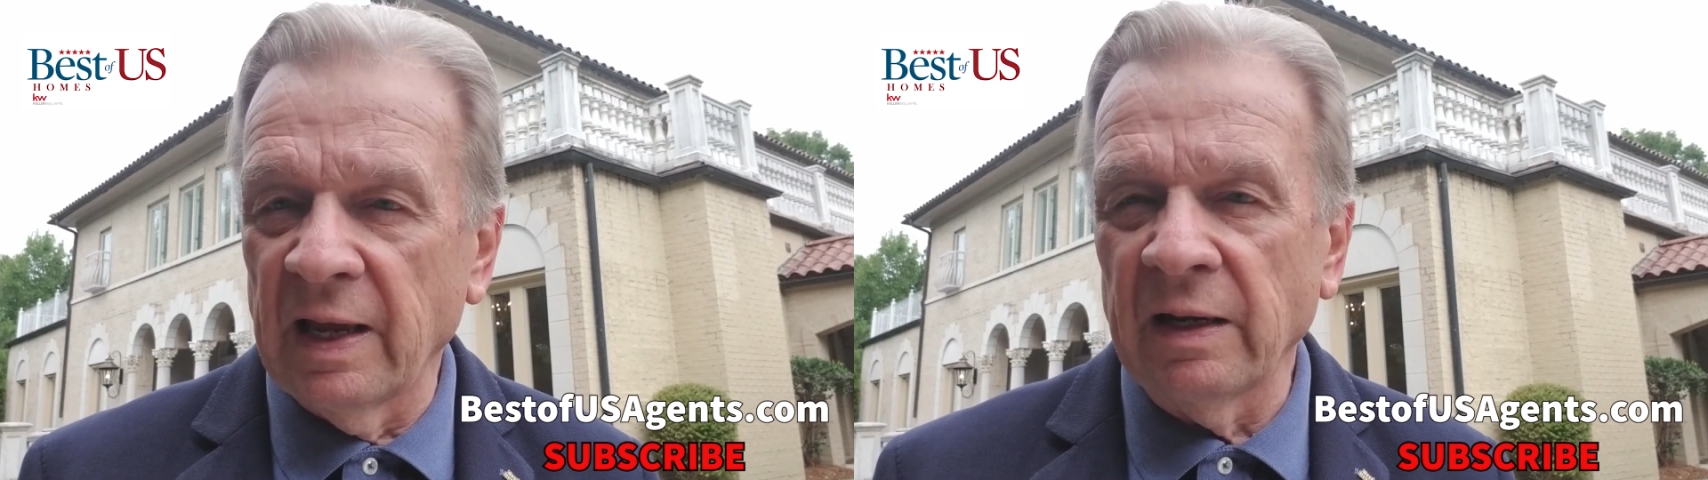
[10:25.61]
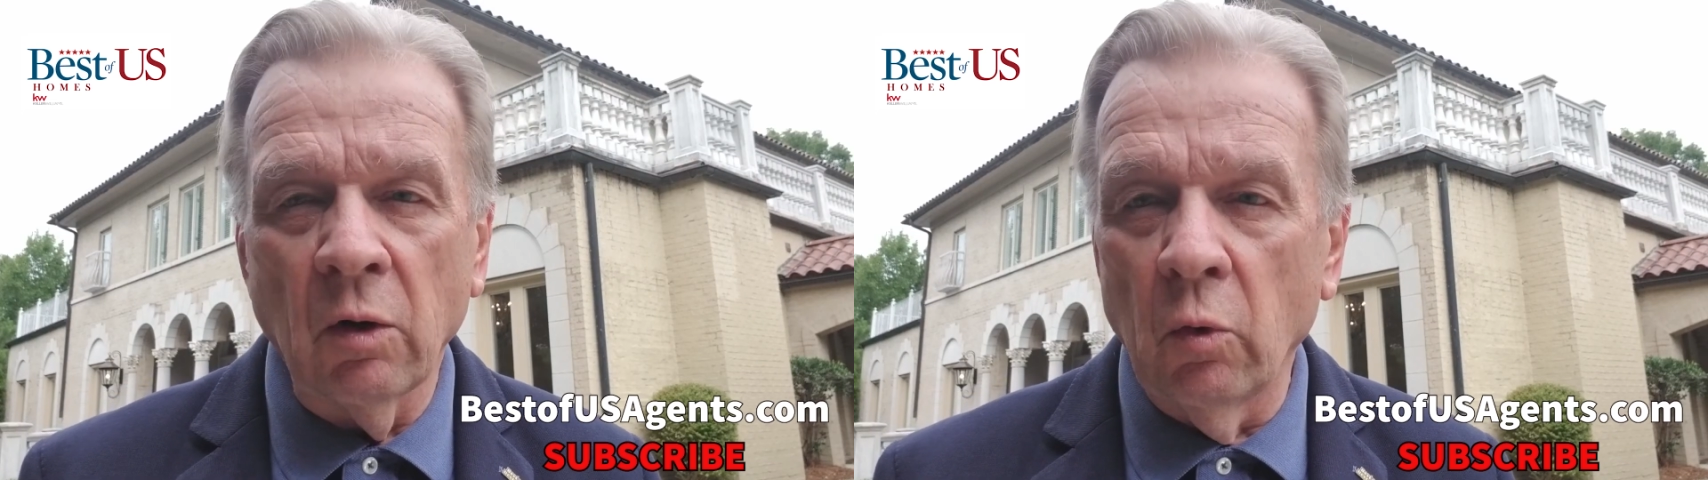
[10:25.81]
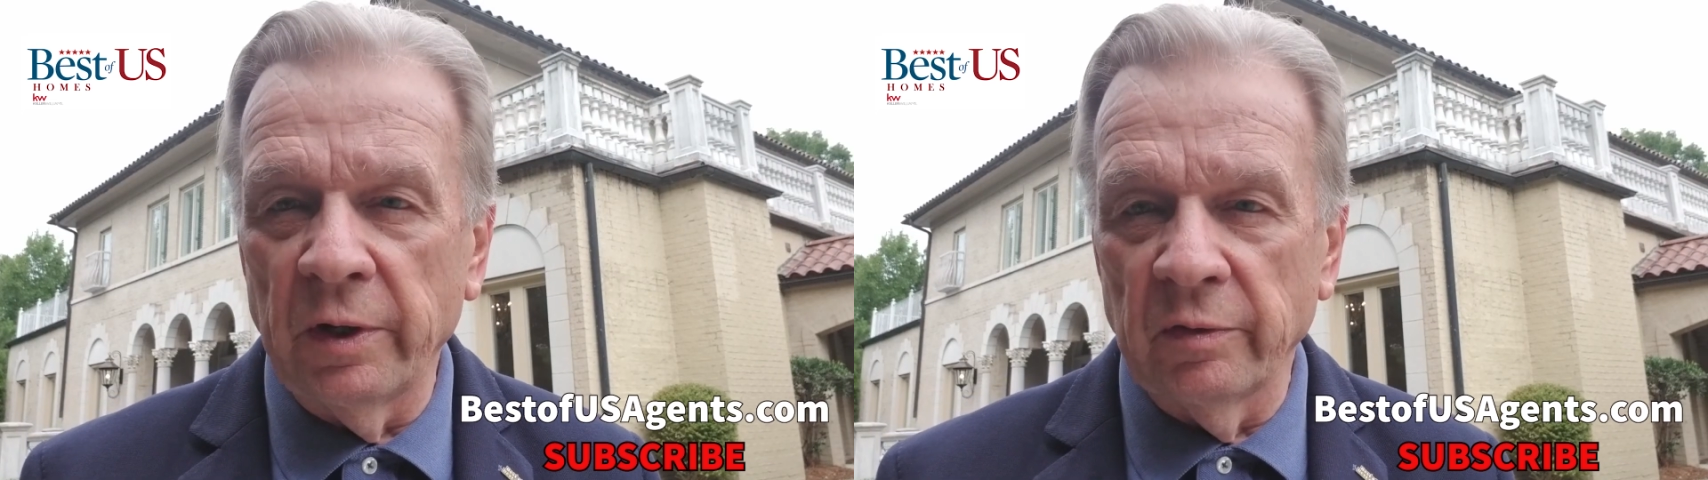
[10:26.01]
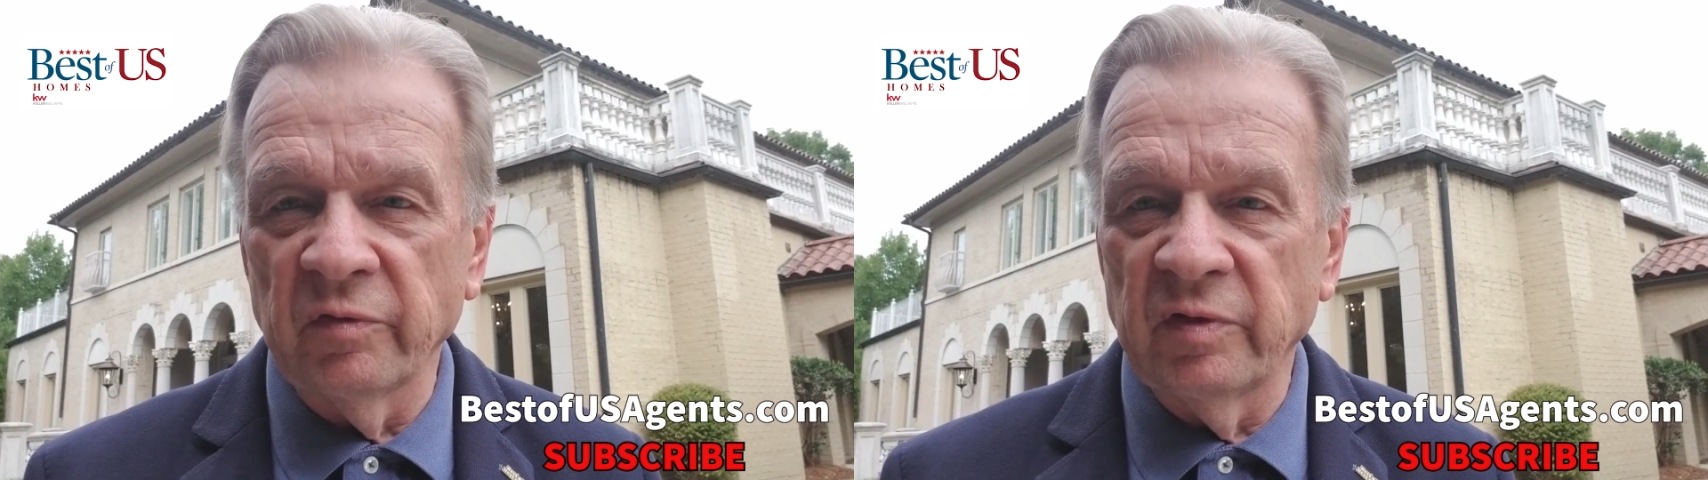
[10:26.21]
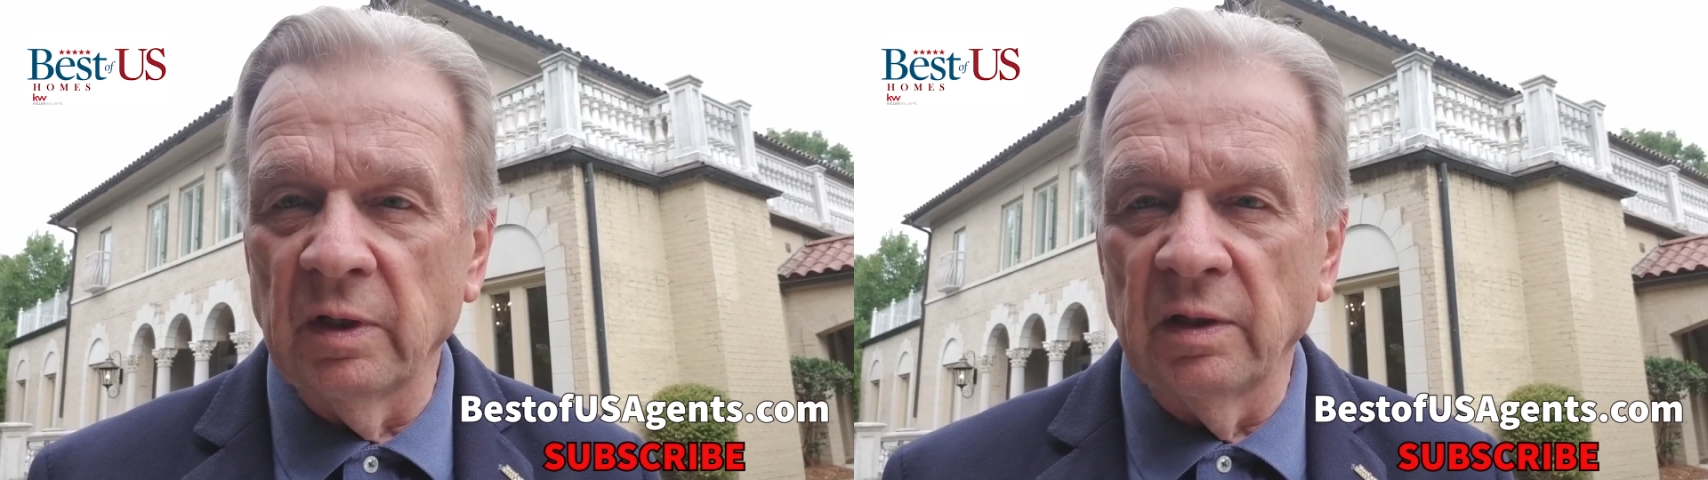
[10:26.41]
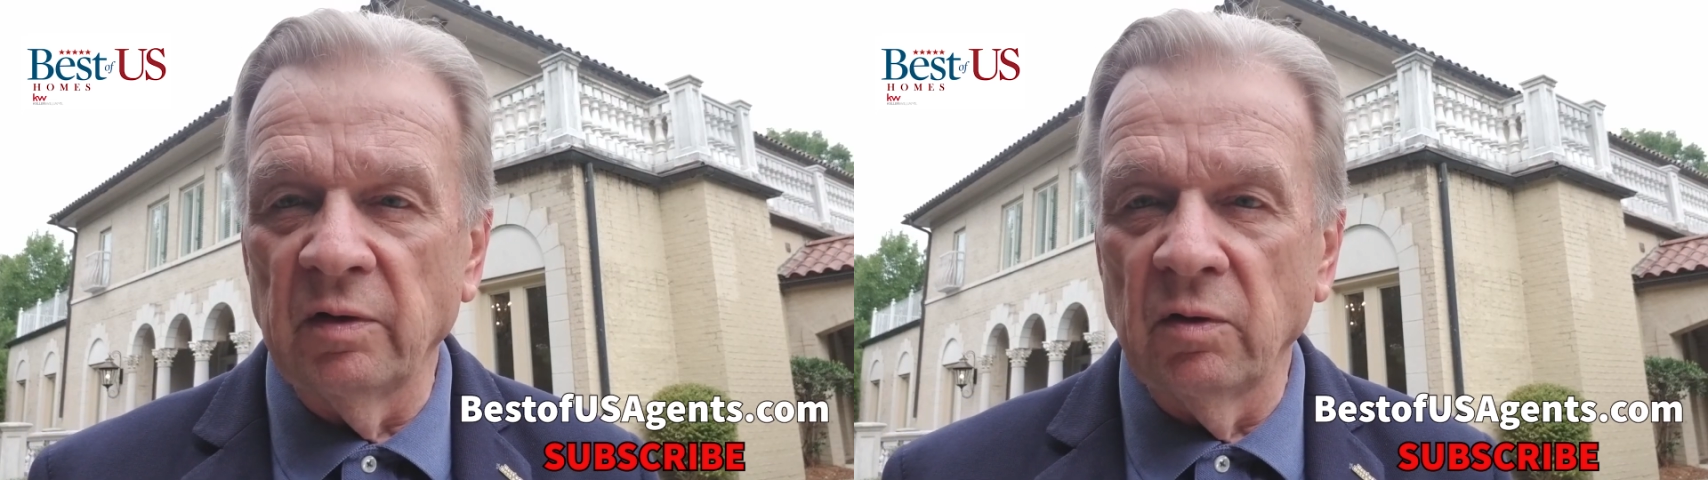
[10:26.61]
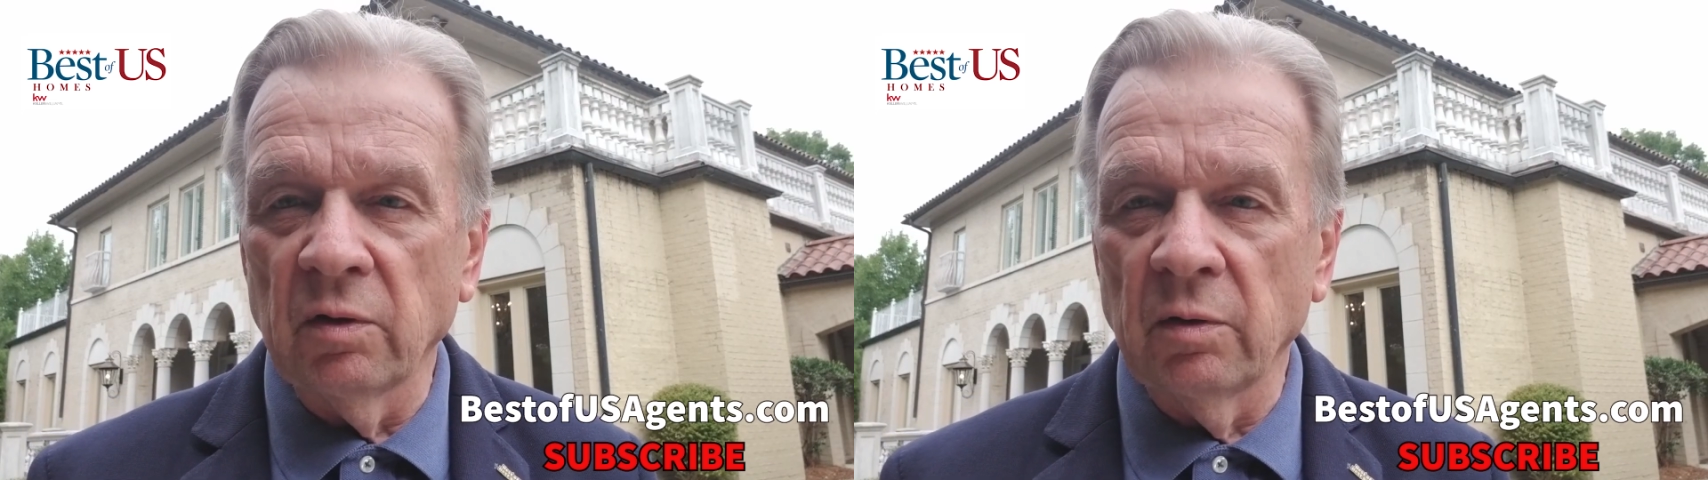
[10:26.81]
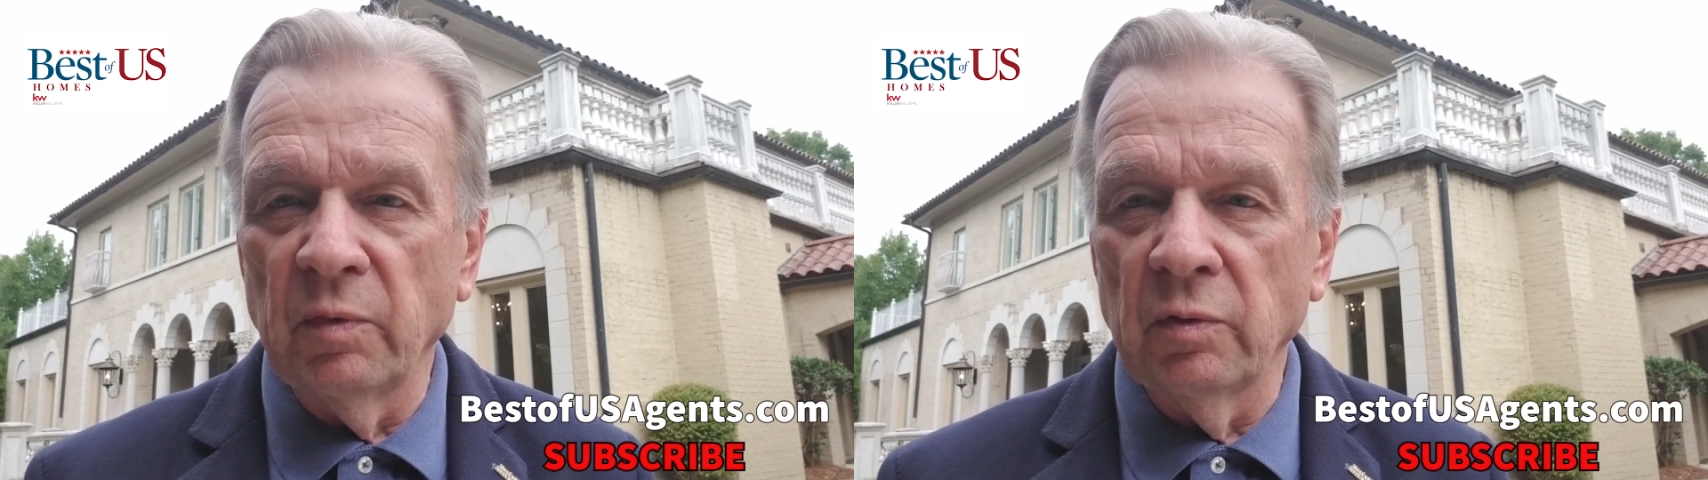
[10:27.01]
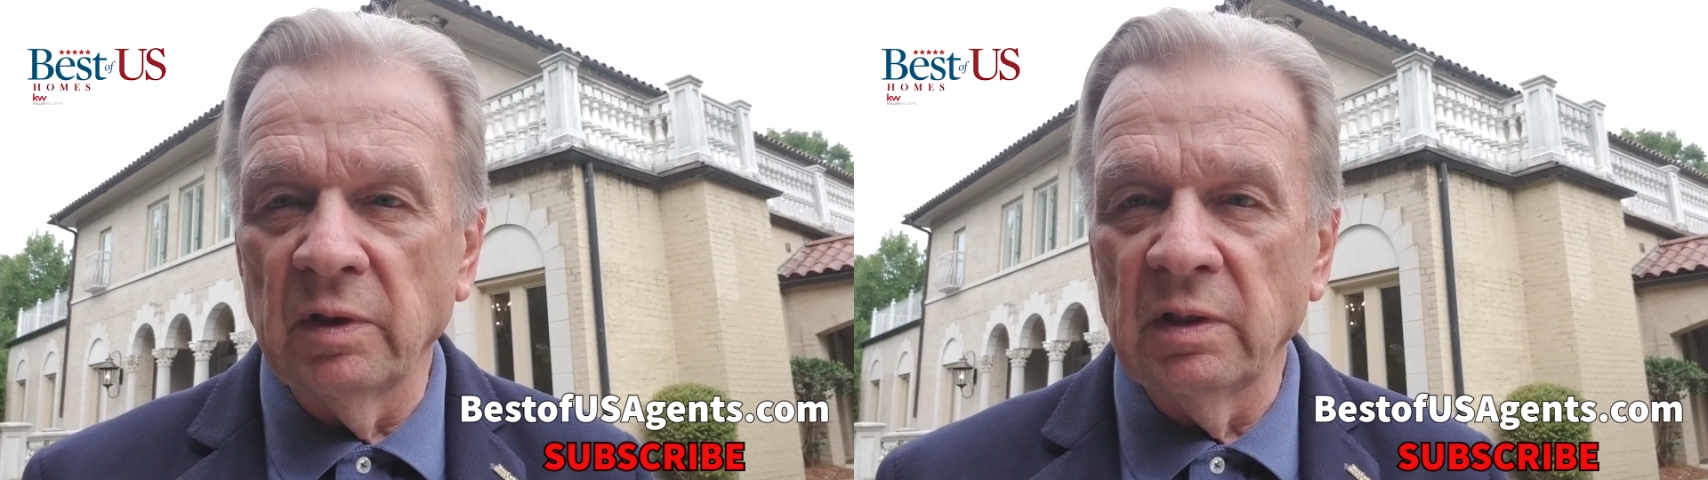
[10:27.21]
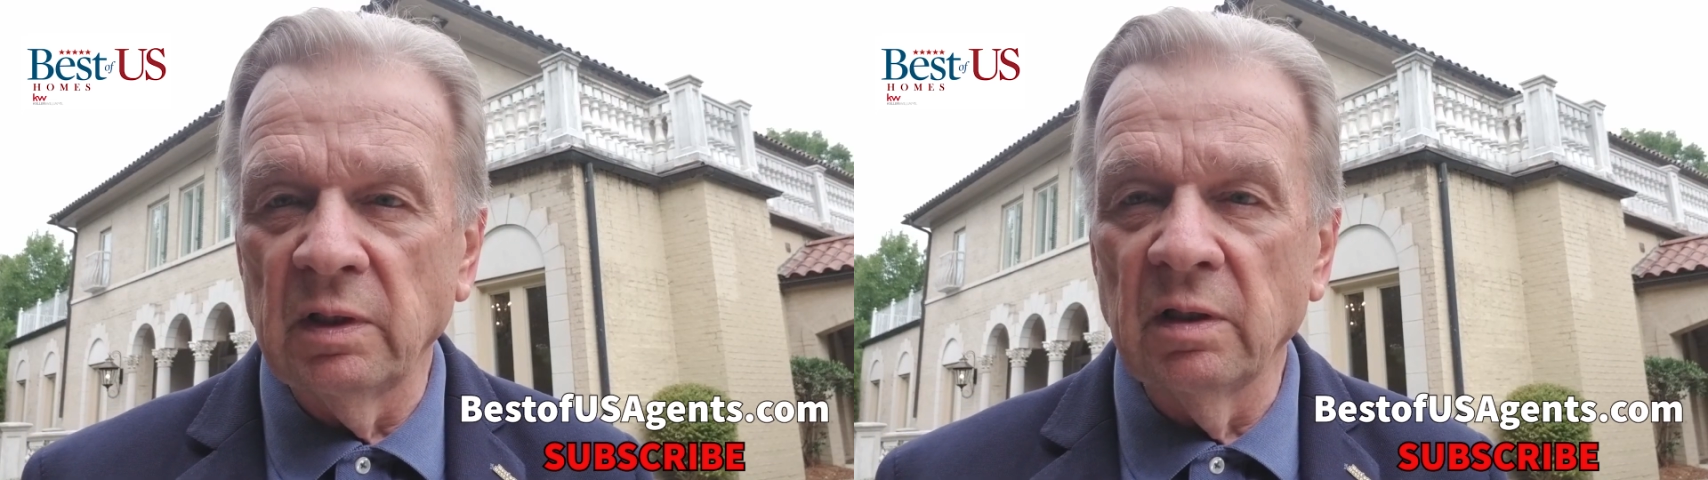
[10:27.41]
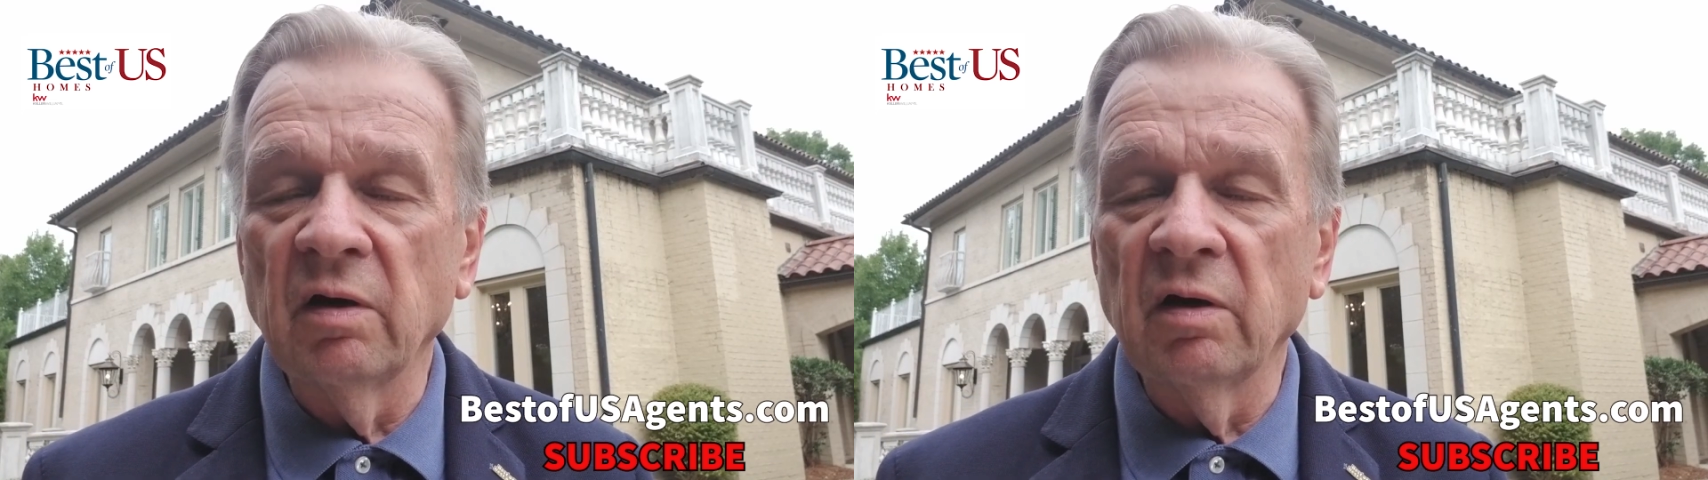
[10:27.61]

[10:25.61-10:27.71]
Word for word: that lawyer's done in your community